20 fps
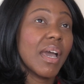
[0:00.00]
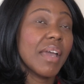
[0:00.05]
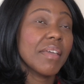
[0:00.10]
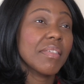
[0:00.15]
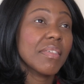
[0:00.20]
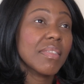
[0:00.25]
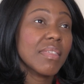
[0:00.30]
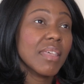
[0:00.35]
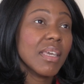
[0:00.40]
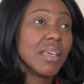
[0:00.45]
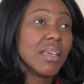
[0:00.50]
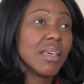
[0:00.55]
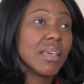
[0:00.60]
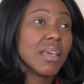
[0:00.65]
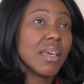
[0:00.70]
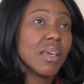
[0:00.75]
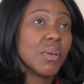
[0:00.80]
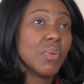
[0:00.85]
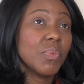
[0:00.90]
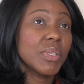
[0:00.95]
I
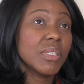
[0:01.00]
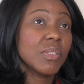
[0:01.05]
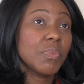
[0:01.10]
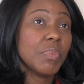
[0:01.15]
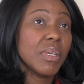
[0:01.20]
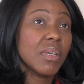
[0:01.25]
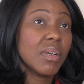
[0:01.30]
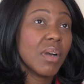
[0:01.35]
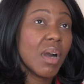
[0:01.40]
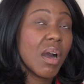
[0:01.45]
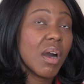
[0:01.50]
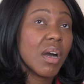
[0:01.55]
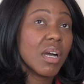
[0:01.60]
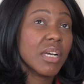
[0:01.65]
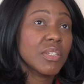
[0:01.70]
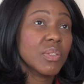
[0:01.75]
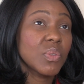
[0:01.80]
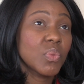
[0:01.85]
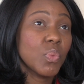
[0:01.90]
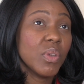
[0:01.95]
think it was
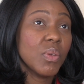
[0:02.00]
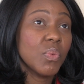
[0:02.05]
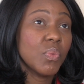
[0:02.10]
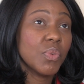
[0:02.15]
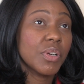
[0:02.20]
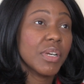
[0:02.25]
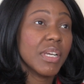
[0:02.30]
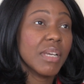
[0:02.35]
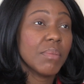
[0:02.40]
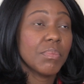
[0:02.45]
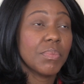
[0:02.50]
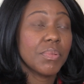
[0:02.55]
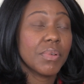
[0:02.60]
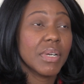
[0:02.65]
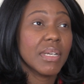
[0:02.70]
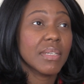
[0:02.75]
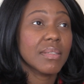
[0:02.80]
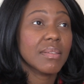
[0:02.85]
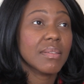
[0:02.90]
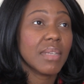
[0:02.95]
because we were
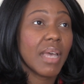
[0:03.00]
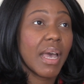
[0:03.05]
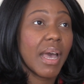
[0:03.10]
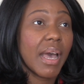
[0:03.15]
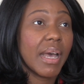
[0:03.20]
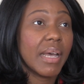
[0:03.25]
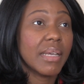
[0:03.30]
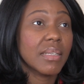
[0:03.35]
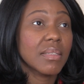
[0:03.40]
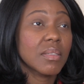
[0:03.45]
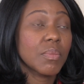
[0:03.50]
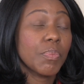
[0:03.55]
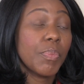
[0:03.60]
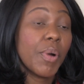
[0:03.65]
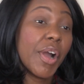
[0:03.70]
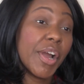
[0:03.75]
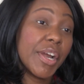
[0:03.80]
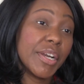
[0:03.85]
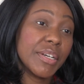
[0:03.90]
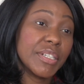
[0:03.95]
embraced as
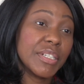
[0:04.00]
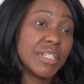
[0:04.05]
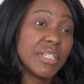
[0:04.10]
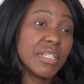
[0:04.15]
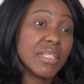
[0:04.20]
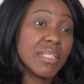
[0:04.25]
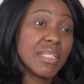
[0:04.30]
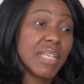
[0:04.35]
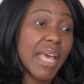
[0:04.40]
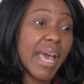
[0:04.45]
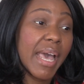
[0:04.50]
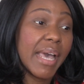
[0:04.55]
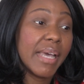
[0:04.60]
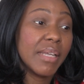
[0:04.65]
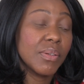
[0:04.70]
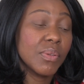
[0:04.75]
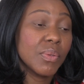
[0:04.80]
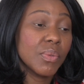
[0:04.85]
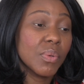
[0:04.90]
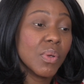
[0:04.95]
partners
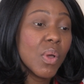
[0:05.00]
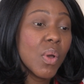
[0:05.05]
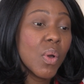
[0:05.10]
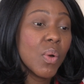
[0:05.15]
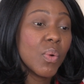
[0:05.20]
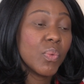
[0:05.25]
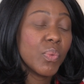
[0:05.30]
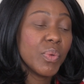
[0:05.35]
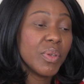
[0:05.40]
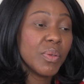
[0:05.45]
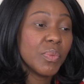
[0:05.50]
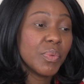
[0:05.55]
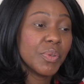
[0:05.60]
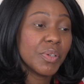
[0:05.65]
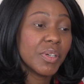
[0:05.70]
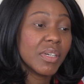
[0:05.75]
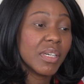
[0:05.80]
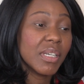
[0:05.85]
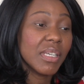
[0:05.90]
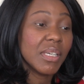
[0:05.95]
and we
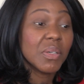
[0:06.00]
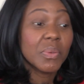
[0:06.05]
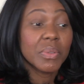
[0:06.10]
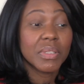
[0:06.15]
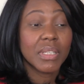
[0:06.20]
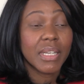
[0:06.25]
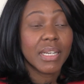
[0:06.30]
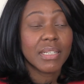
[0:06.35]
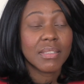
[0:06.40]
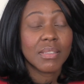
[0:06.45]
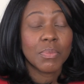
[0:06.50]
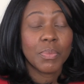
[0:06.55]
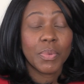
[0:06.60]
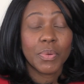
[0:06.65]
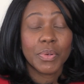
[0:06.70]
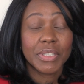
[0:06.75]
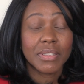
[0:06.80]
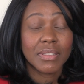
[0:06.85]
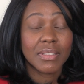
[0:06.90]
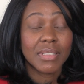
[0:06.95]
were equally as
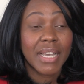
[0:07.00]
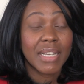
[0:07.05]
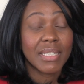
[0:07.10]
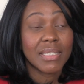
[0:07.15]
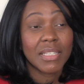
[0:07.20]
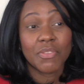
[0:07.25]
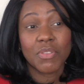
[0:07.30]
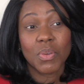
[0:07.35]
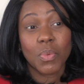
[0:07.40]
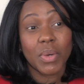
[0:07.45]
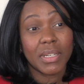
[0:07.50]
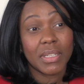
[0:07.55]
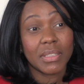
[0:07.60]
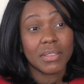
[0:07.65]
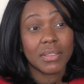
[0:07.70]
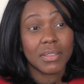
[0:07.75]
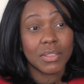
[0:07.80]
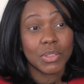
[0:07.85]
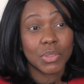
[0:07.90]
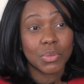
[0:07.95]
important as everyone
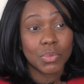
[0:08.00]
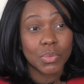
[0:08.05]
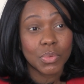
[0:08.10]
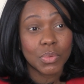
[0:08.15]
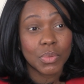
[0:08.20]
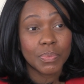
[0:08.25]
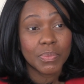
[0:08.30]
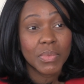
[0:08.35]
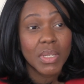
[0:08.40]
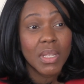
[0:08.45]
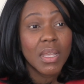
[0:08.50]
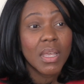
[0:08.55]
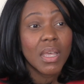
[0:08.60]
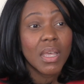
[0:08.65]
else in the room.